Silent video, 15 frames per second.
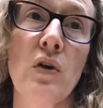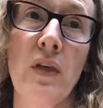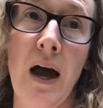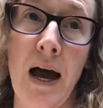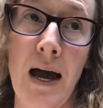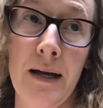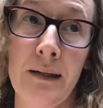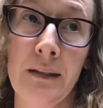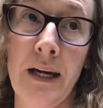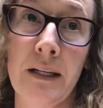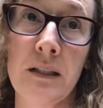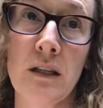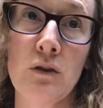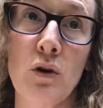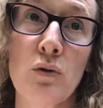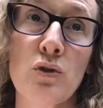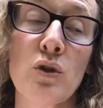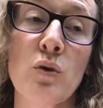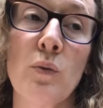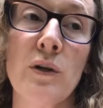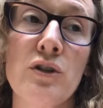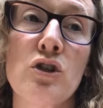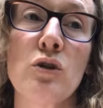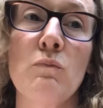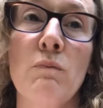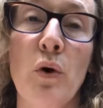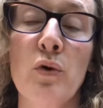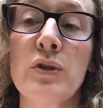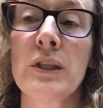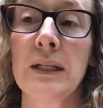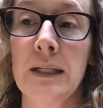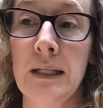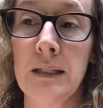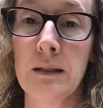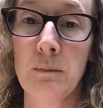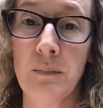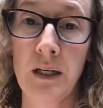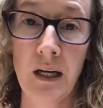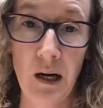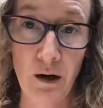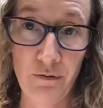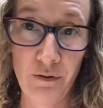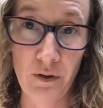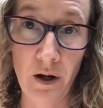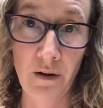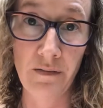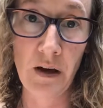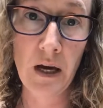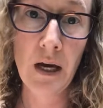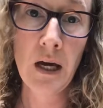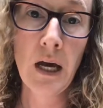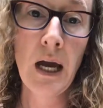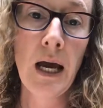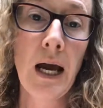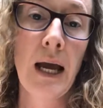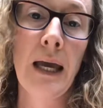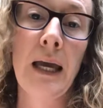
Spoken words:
but those are the highlights, and those are the ones you mostly need to be careful of.